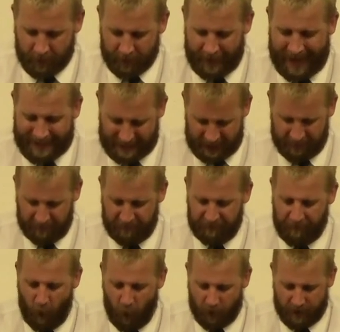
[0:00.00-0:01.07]
That's the
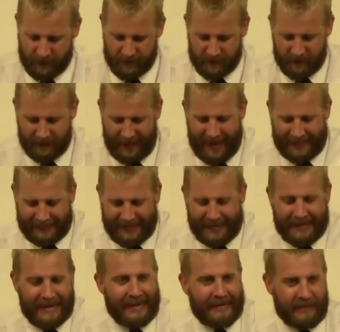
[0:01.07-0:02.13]
force that
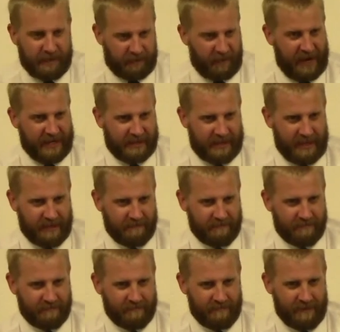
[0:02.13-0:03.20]
Gideon is facing.
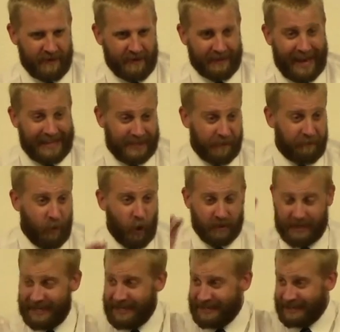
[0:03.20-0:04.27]
That's the
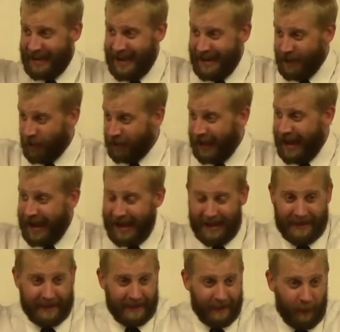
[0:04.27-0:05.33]
force that he's saying,
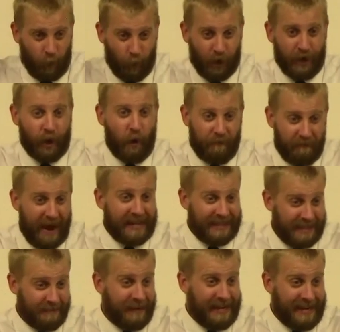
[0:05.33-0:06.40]
okay, we're going to go fight
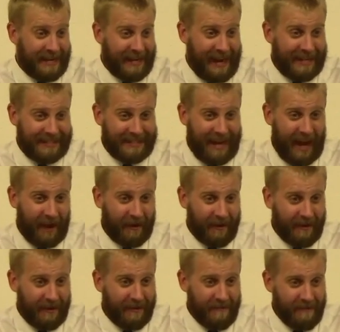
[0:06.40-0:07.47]
these Midianites
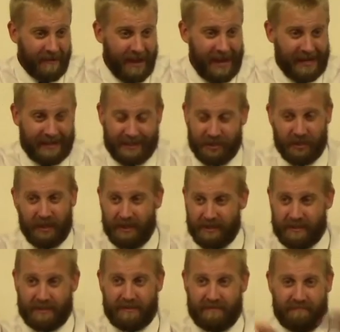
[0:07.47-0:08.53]
now. And it's
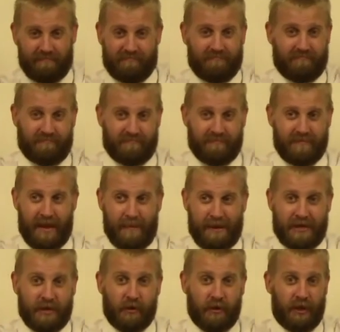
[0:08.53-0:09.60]
just, I
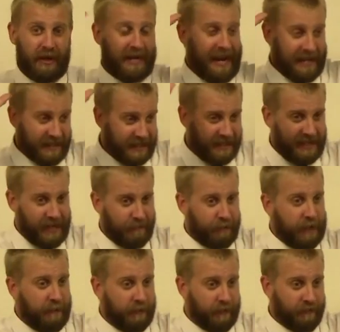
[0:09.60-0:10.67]
mean, you're looking at a sea of
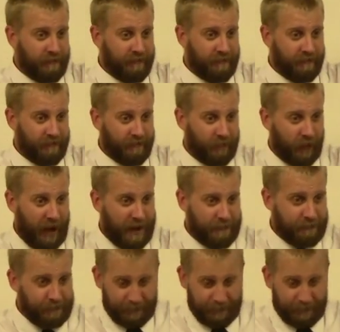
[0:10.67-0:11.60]
people, right?